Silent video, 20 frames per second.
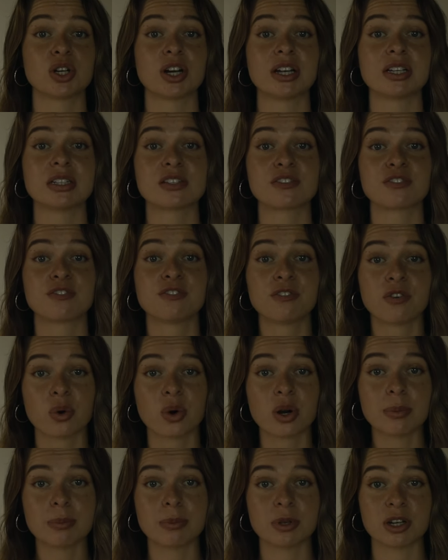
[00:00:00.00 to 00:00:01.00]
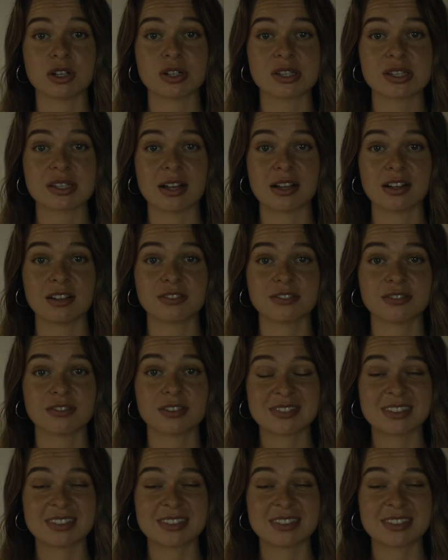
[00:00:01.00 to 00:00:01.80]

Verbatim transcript: transform yourself.